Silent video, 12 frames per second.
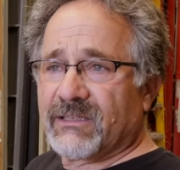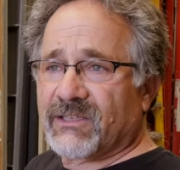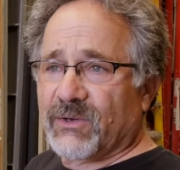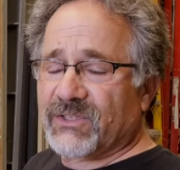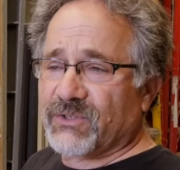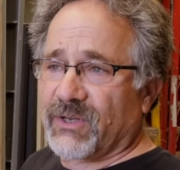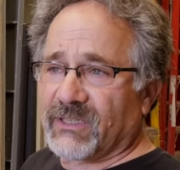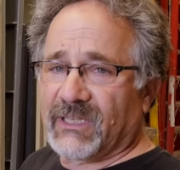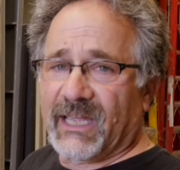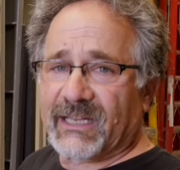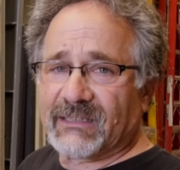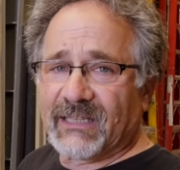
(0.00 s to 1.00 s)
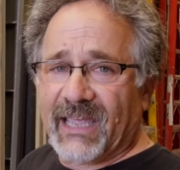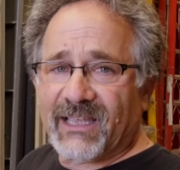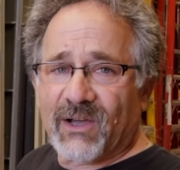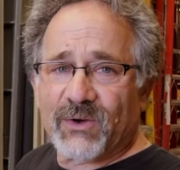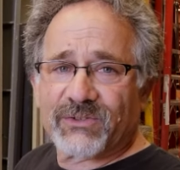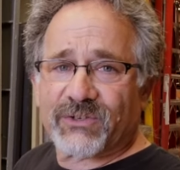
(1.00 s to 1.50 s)
So it's sort of like
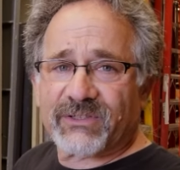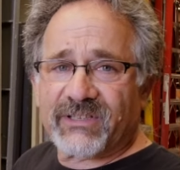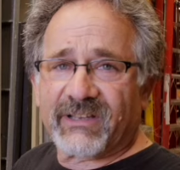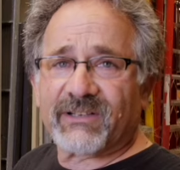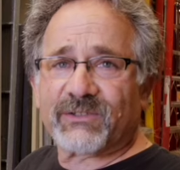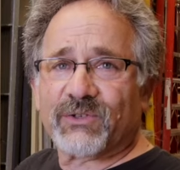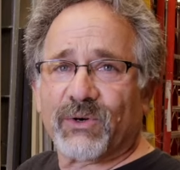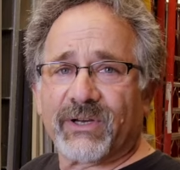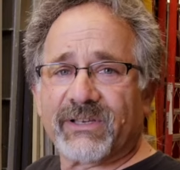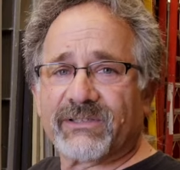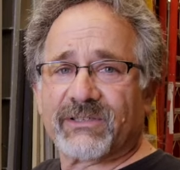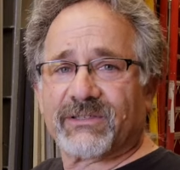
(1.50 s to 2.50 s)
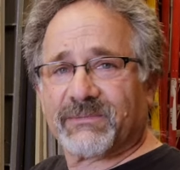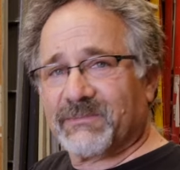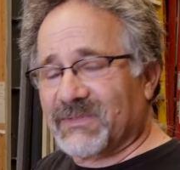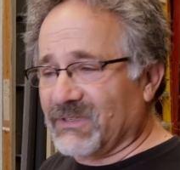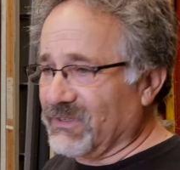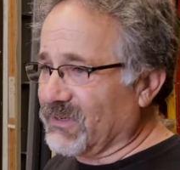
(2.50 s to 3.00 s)
Legos or Tinker
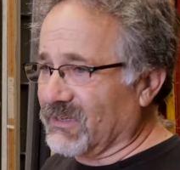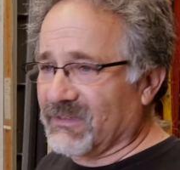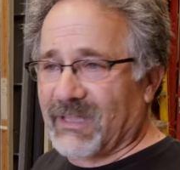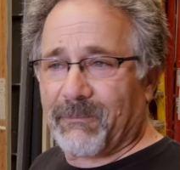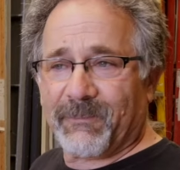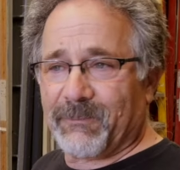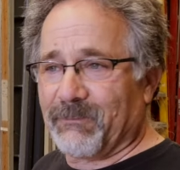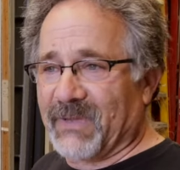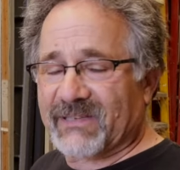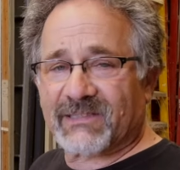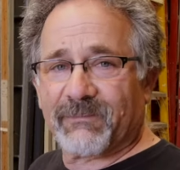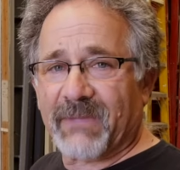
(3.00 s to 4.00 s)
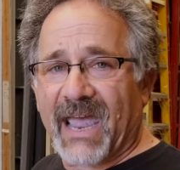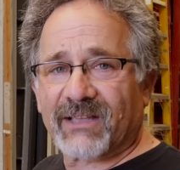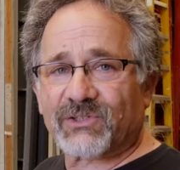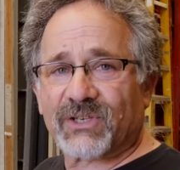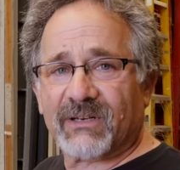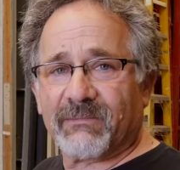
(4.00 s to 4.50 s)
Toys. You can mix and
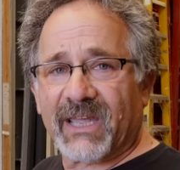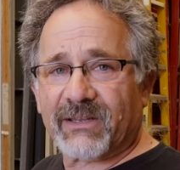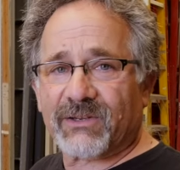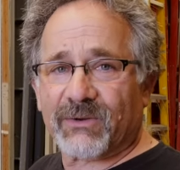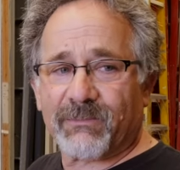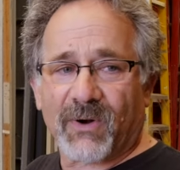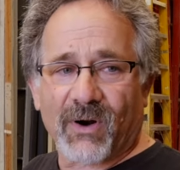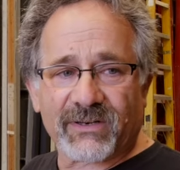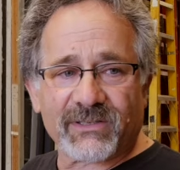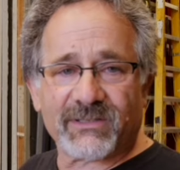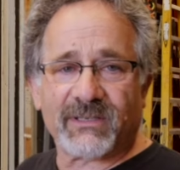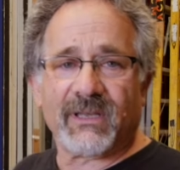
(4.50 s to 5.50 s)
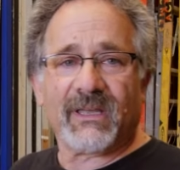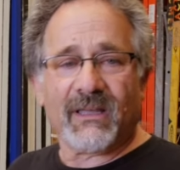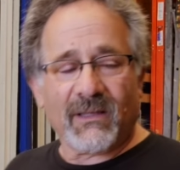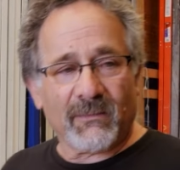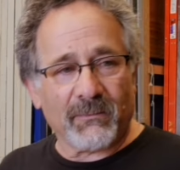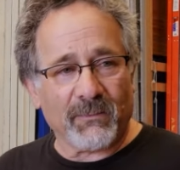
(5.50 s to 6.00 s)
match and make your
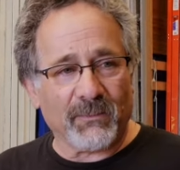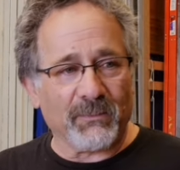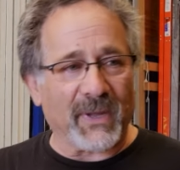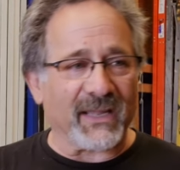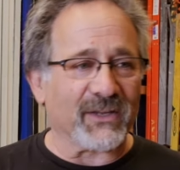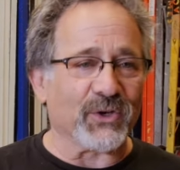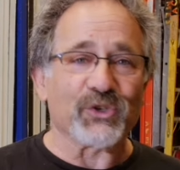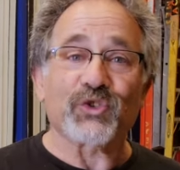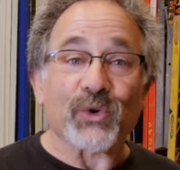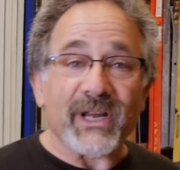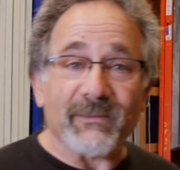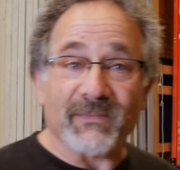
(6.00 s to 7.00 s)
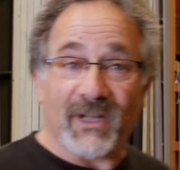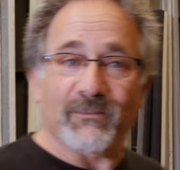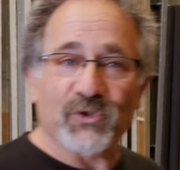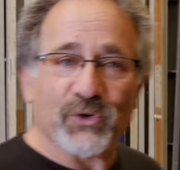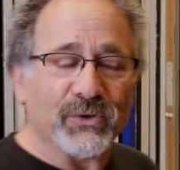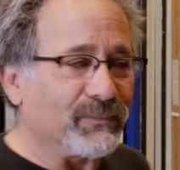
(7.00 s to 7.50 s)
parts, make your dream come
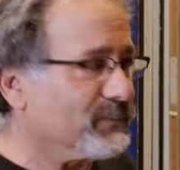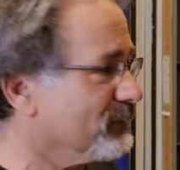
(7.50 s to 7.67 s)
true.